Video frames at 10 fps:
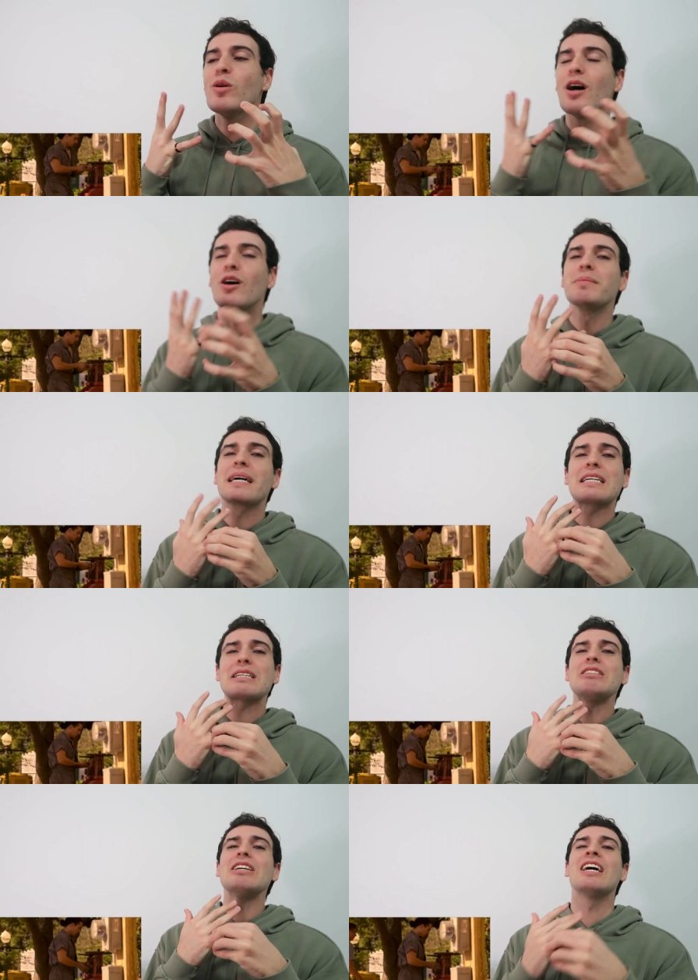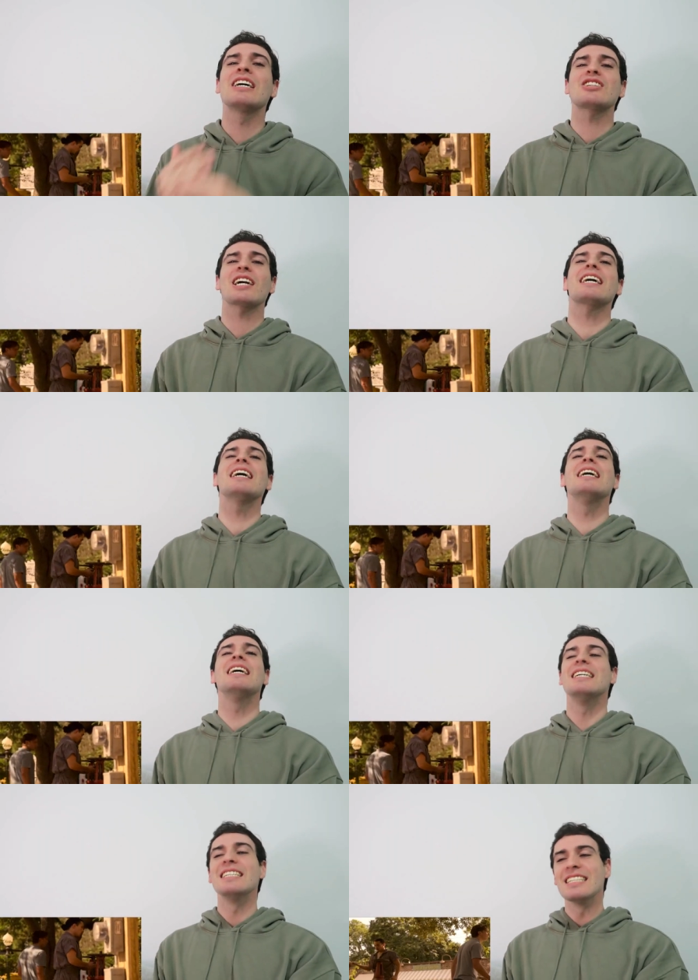Oh my gosh, I
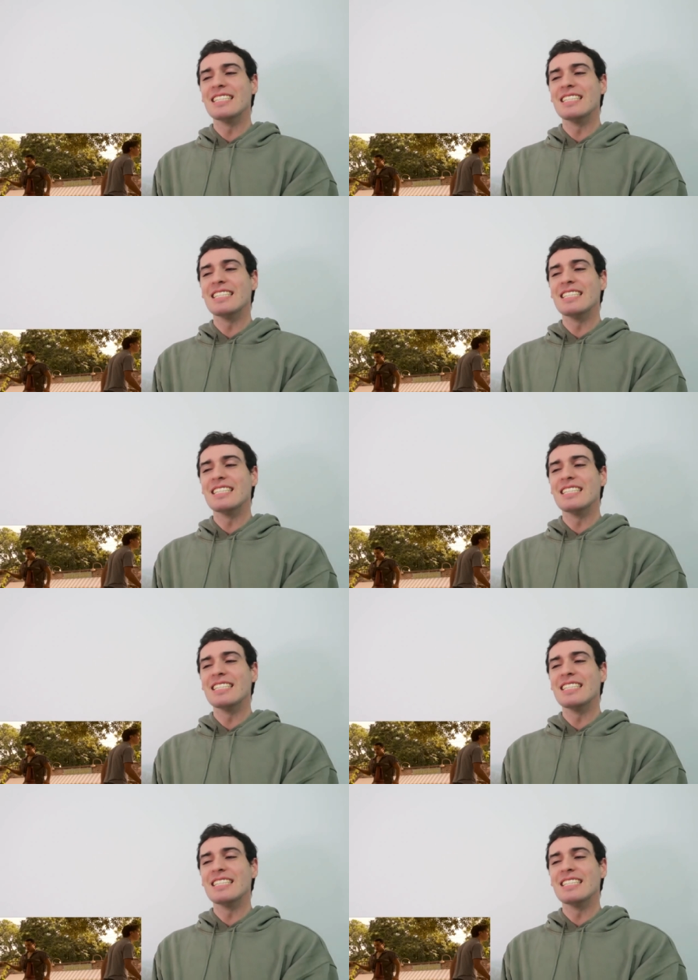can't.